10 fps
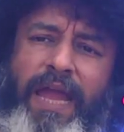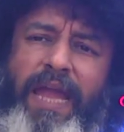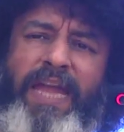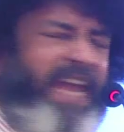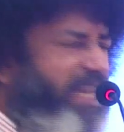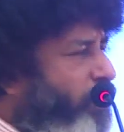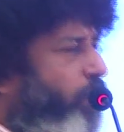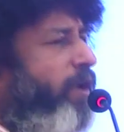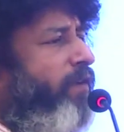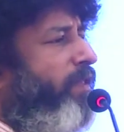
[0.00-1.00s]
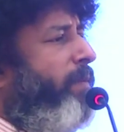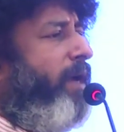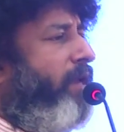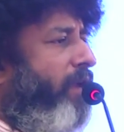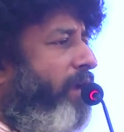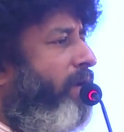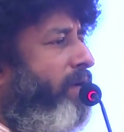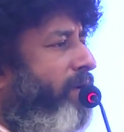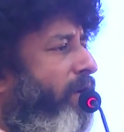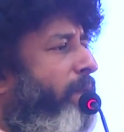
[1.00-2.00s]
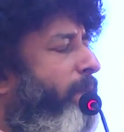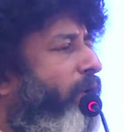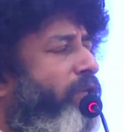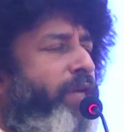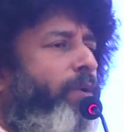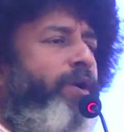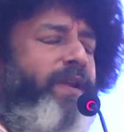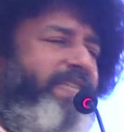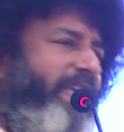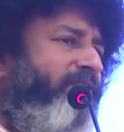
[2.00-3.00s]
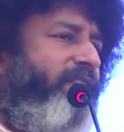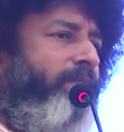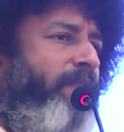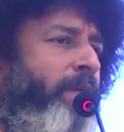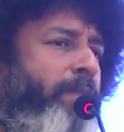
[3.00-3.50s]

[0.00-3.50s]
Each one of them are here not because they want to receive something,